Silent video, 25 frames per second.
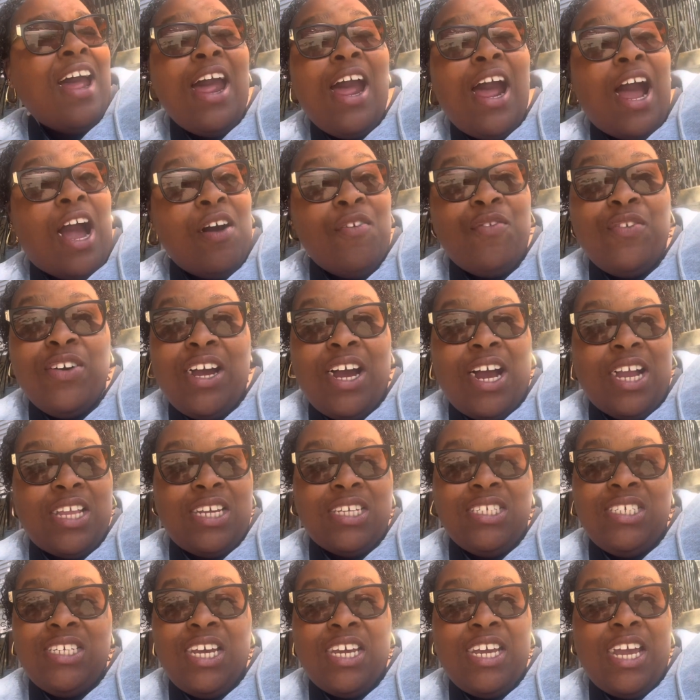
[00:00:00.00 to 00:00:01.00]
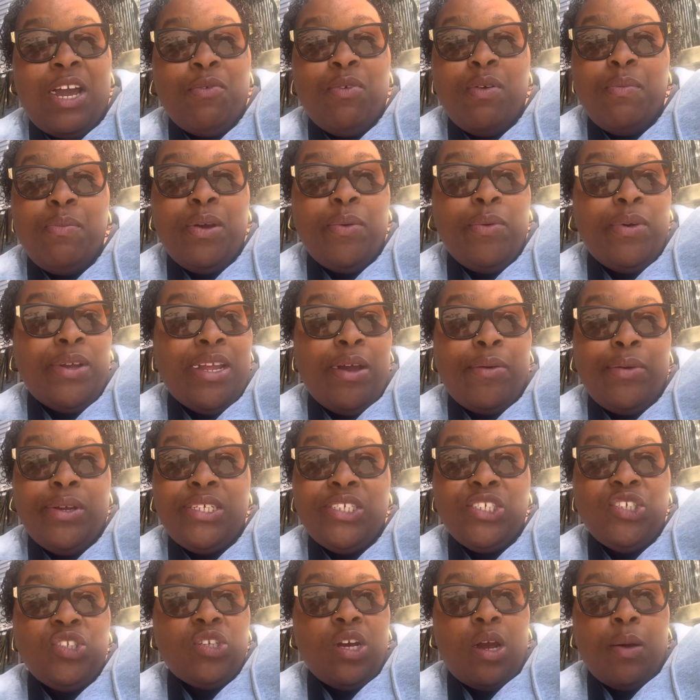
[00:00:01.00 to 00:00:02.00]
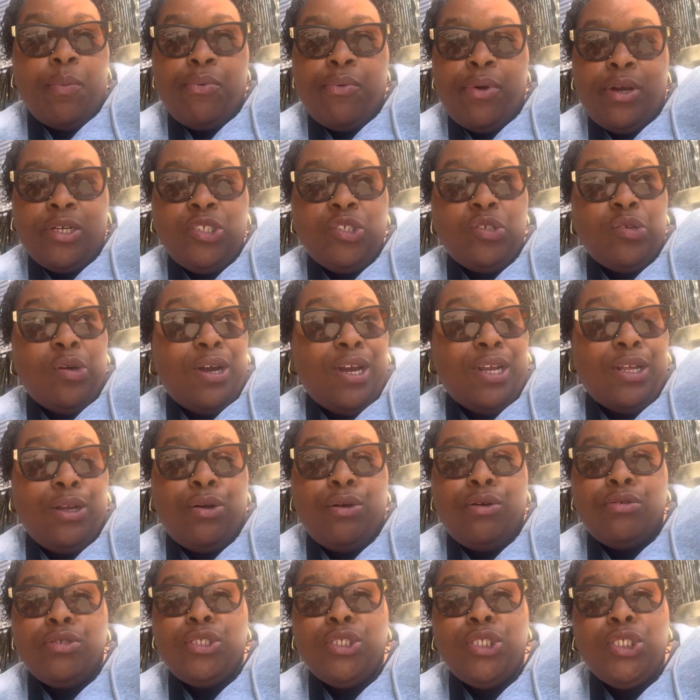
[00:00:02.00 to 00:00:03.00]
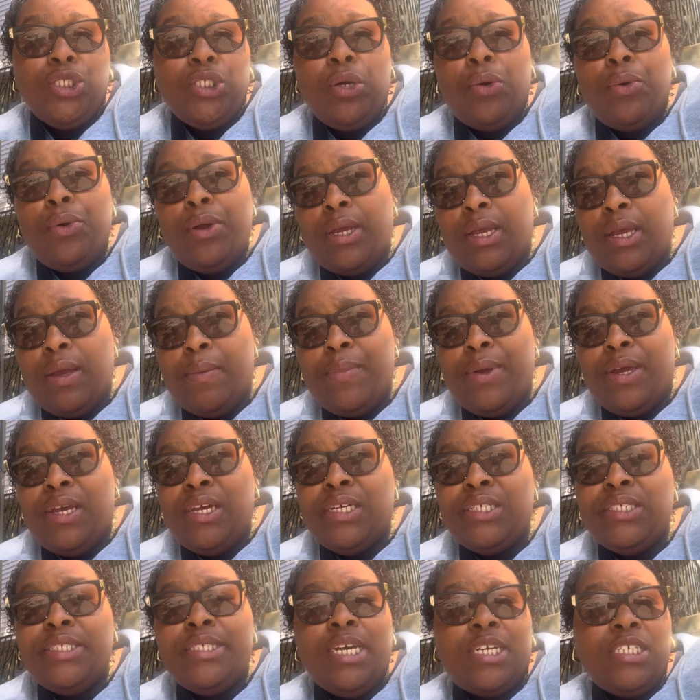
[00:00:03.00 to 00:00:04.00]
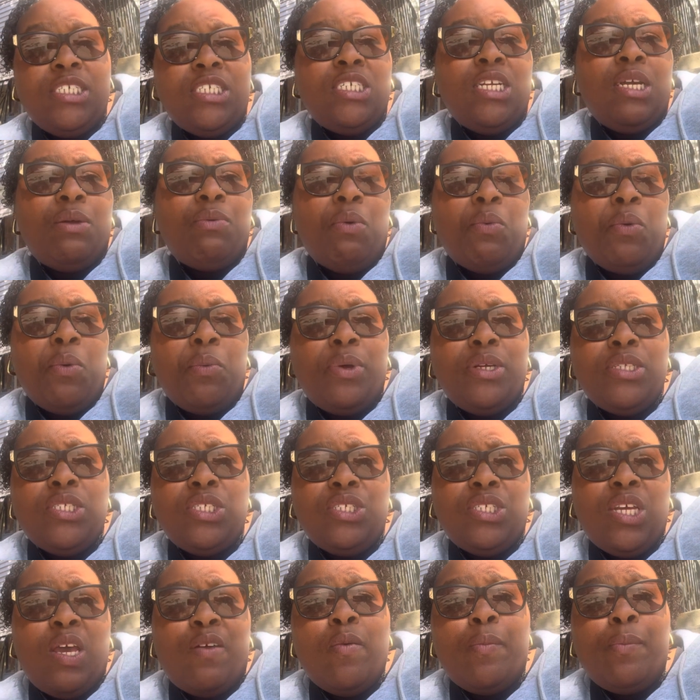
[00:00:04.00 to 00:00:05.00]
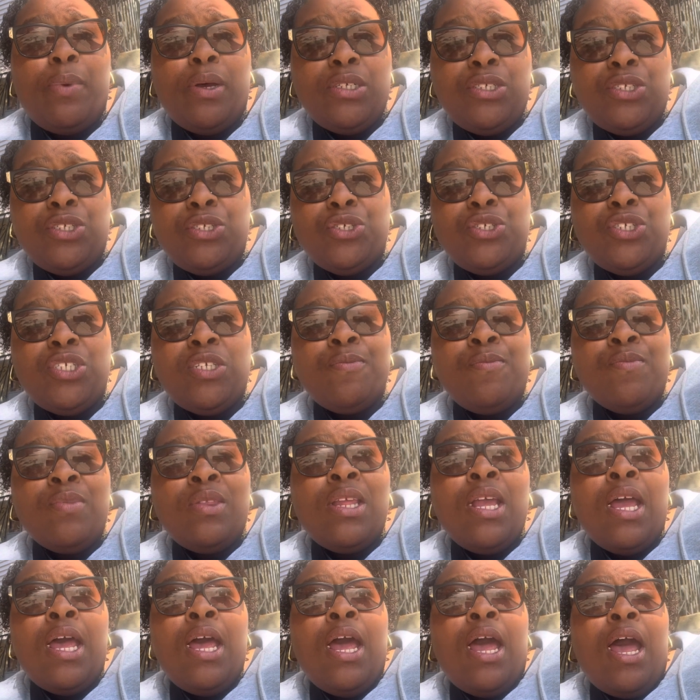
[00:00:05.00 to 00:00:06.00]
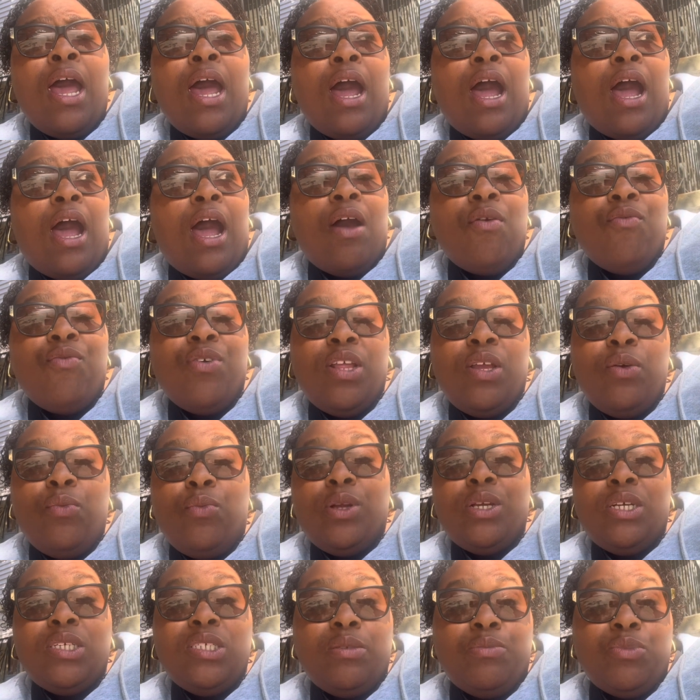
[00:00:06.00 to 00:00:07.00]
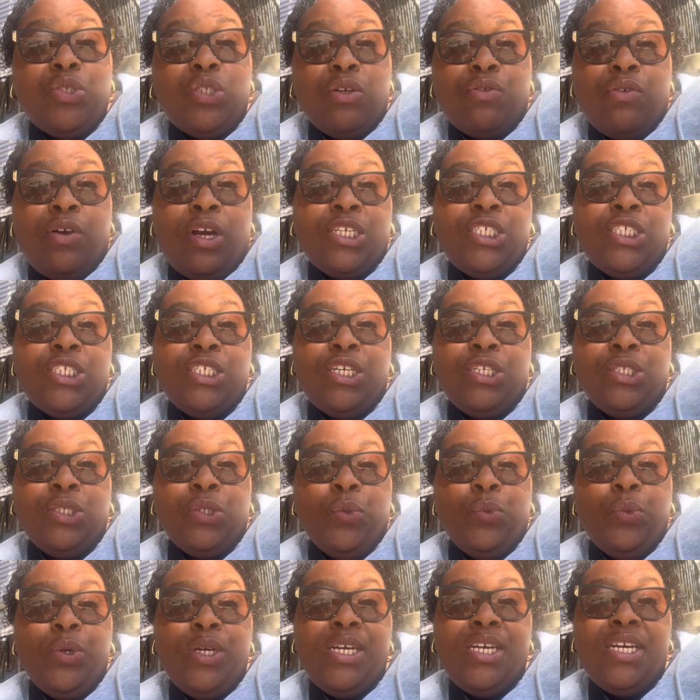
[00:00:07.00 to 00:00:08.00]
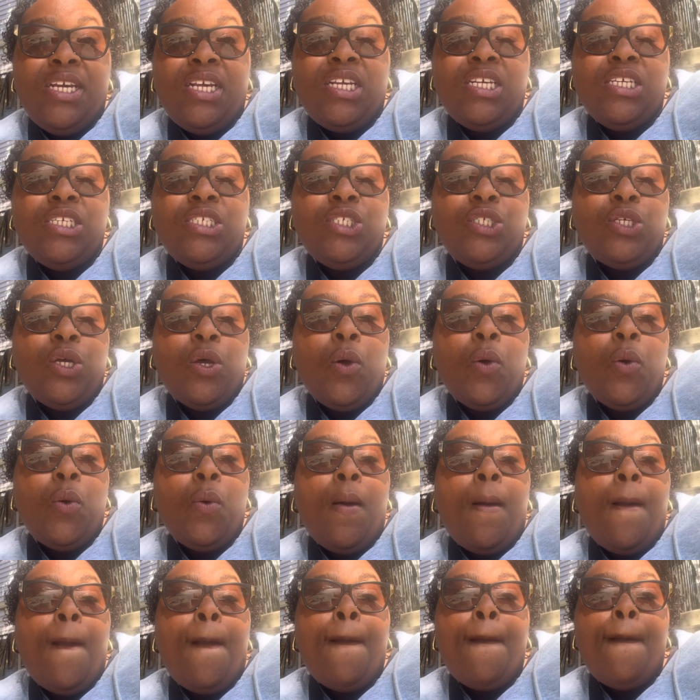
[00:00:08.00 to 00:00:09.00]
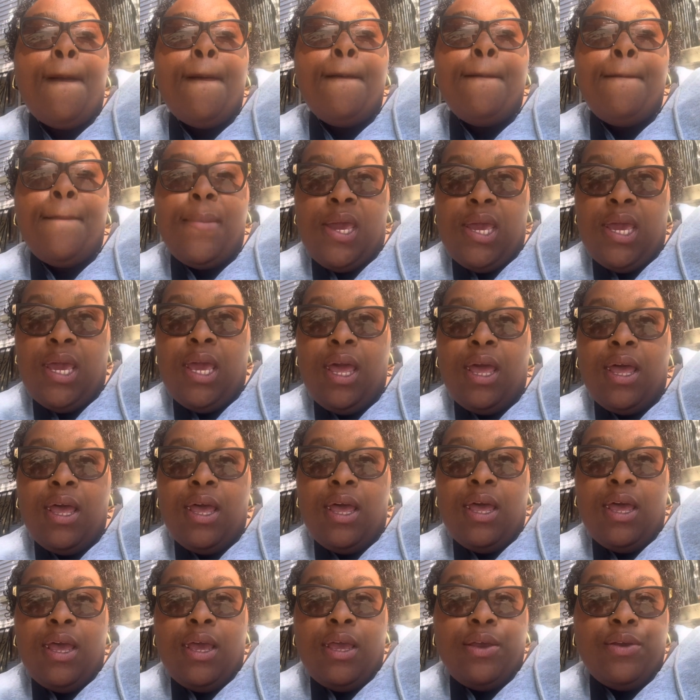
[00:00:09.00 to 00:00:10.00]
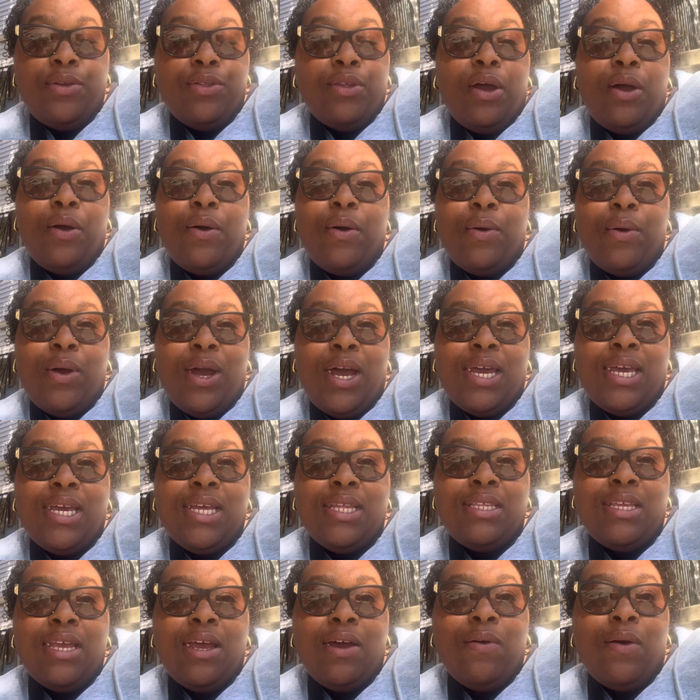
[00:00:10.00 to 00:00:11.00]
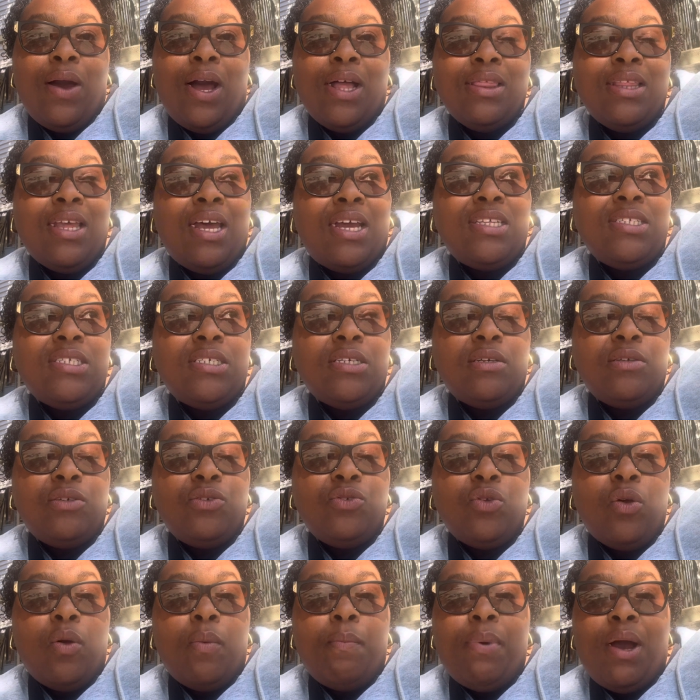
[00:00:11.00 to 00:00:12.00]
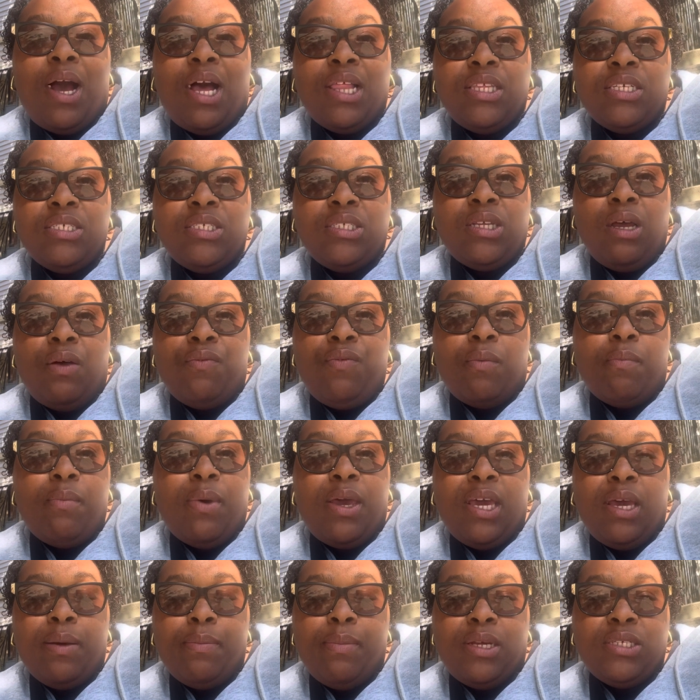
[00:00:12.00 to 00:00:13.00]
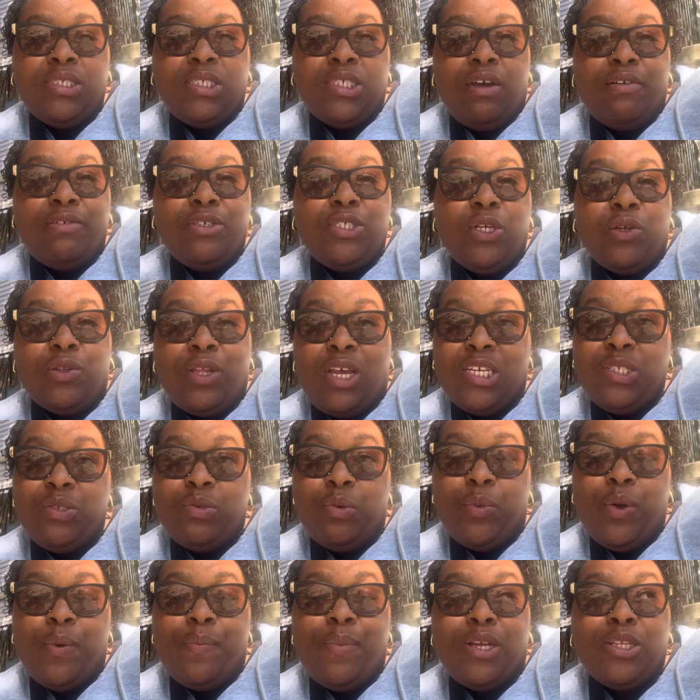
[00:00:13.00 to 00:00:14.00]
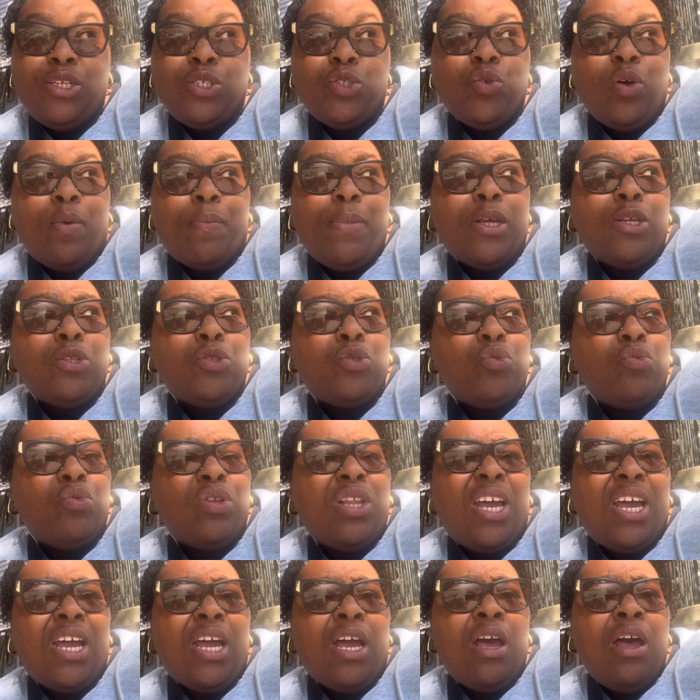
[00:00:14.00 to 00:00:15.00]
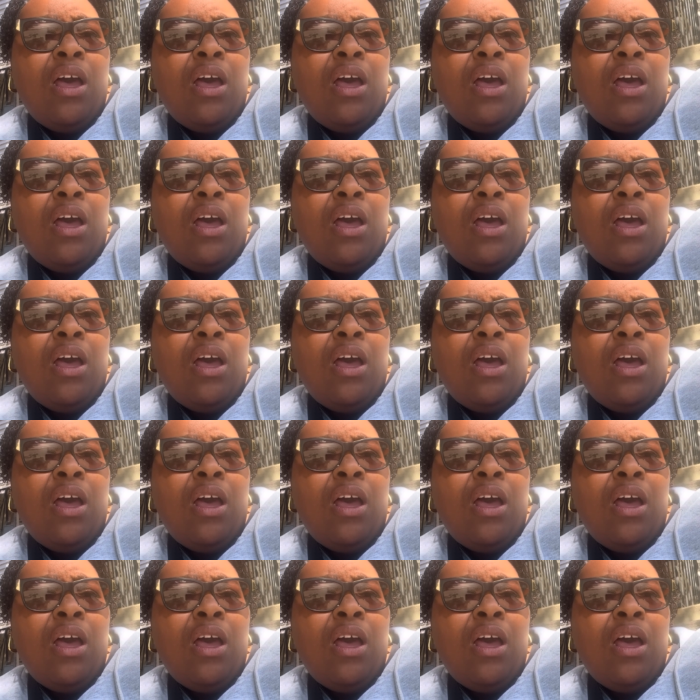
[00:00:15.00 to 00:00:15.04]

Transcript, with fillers: i forgot to take out with me when i went to ShopRite so i got to go to the store again because yesterday when we went to Dave and Buster's i really wanted some sriracha honey wings so me you know how i get down i like to you know buy the stuff and make it myself so that's what we're about to do i'm about to do like